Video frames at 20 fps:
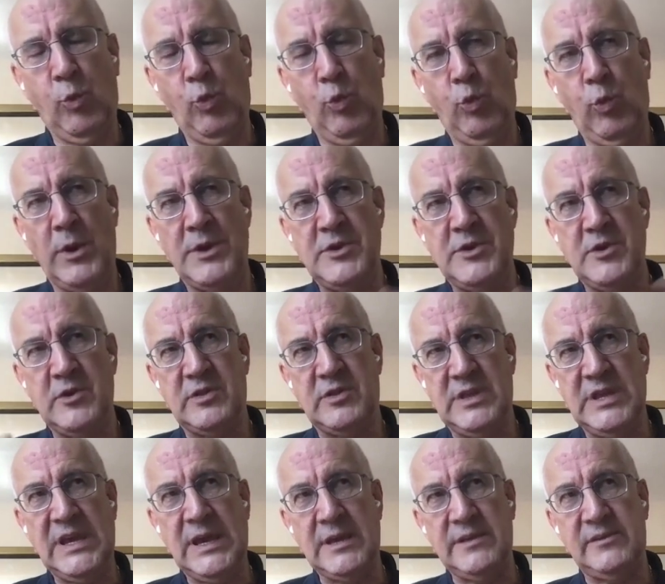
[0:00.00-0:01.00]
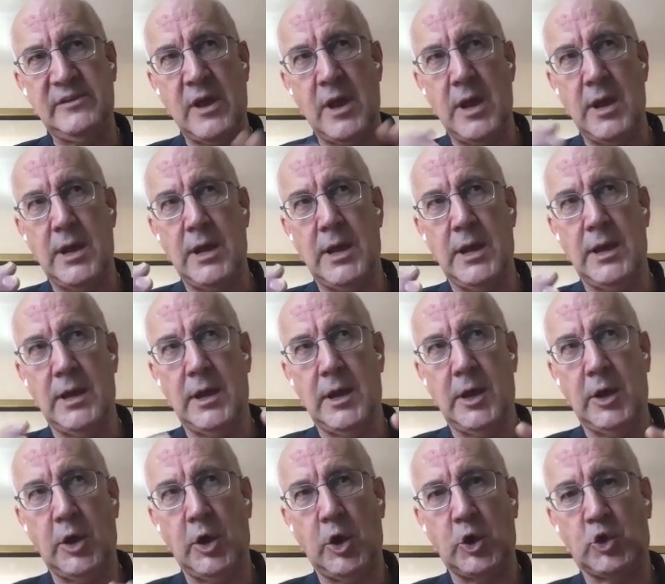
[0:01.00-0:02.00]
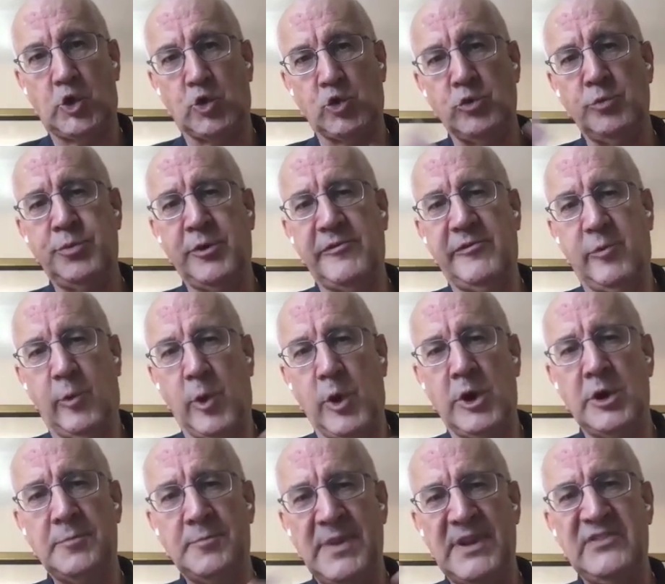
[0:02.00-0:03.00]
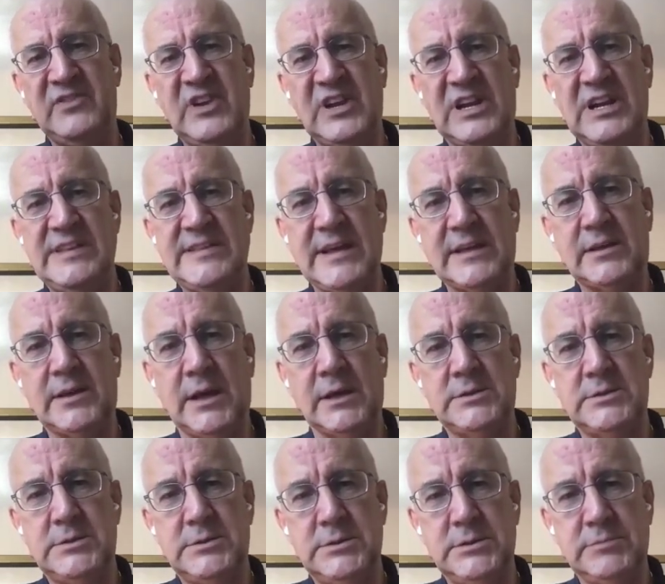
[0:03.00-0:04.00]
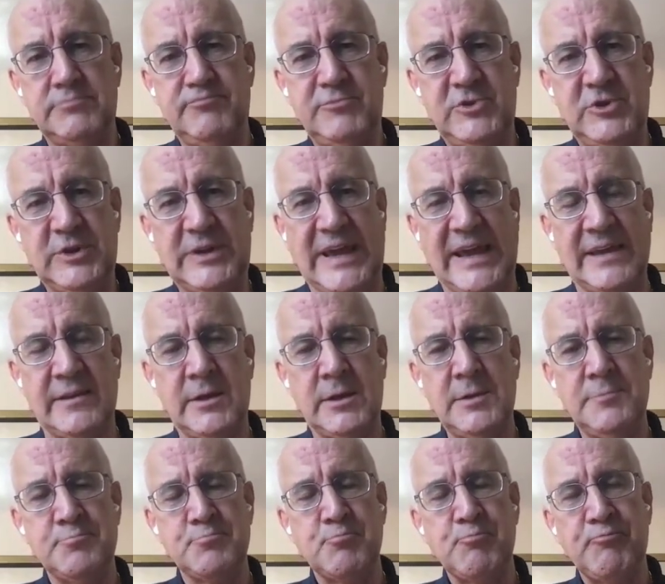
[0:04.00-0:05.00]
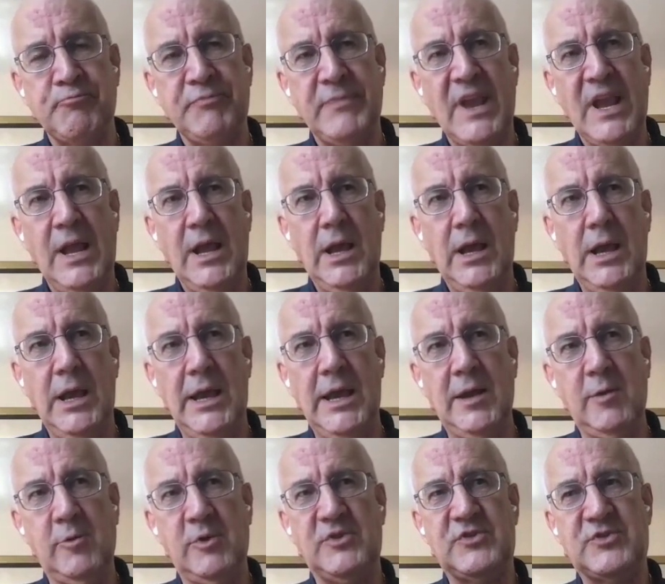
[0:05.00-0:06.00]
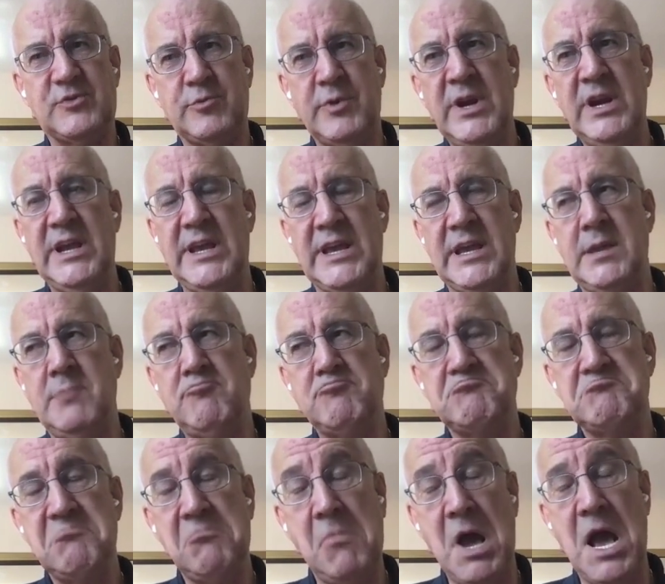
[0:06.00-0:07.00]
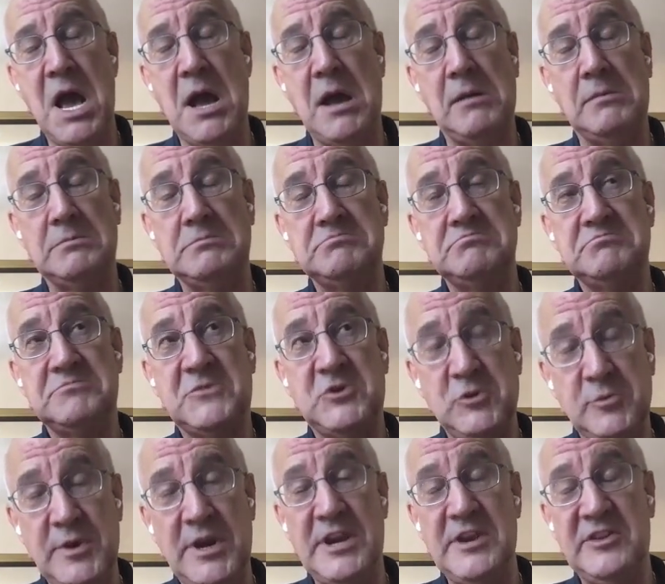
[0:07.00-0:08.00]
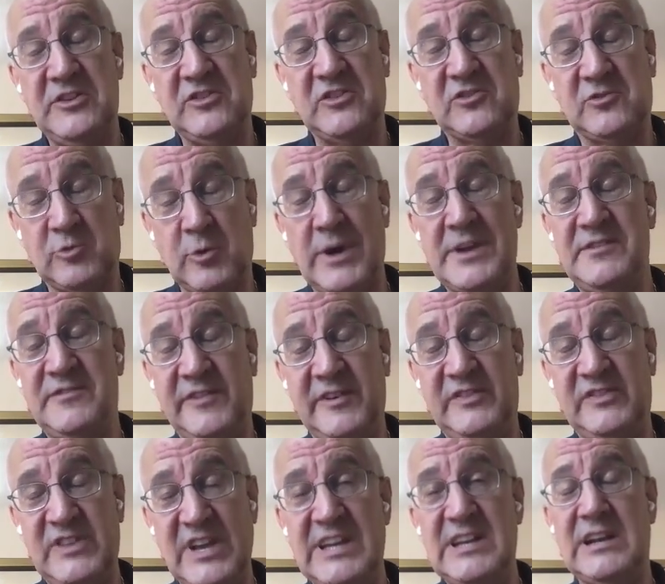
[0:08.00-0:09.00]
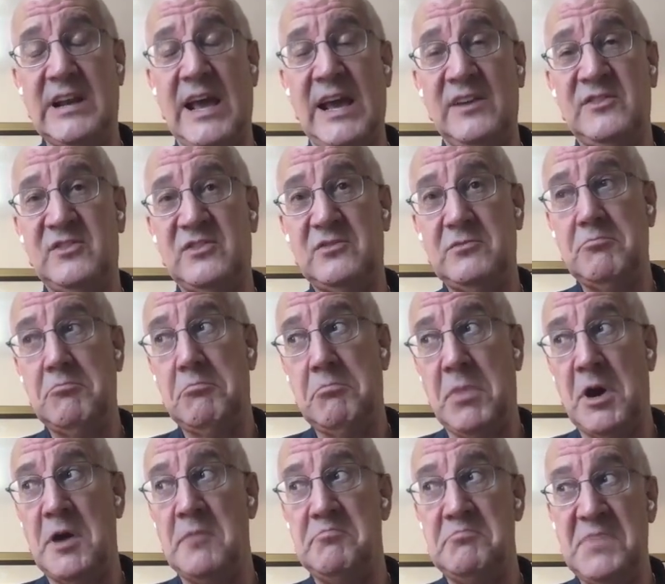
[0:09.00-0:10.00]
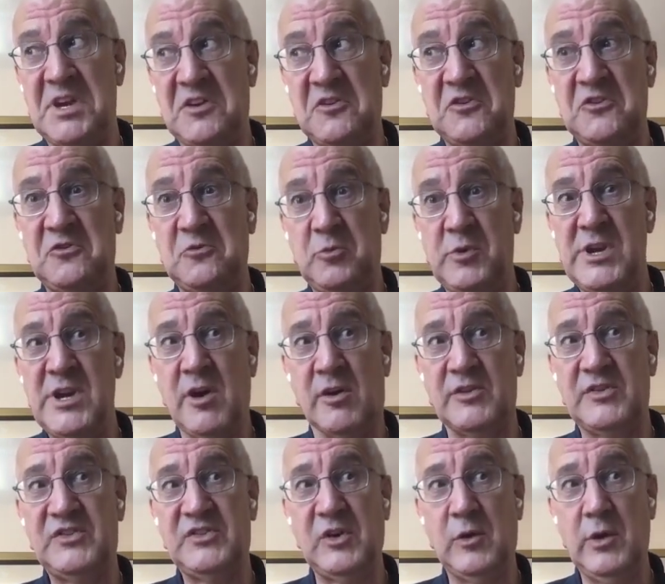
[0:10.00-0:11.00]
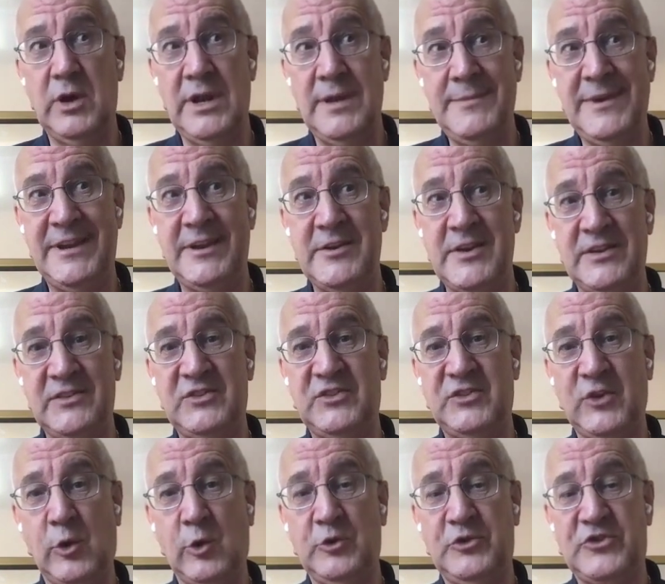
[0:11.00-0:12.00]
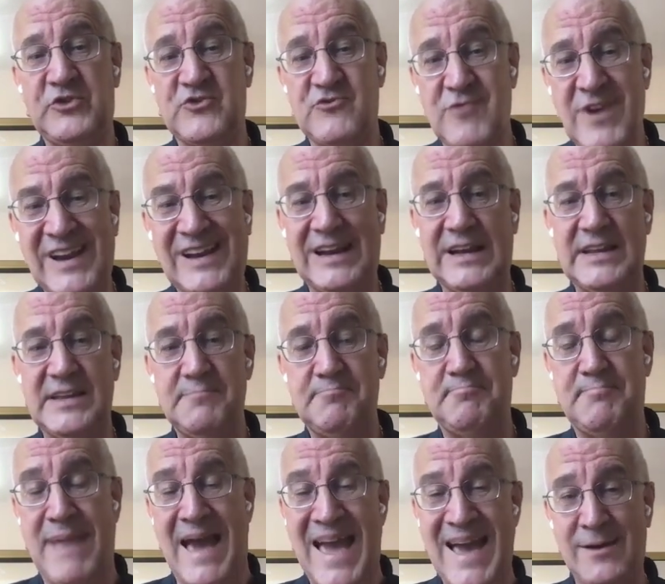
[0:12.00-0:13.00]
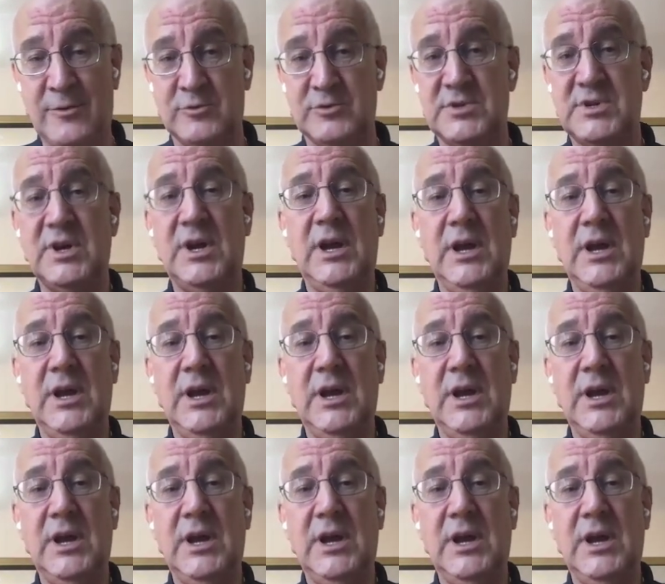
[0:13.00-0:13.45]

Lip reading: when you think as a group of work, basically that got together, it was really, wow, Kubernetes is great for stateless, but because we are so limited and so strictly bound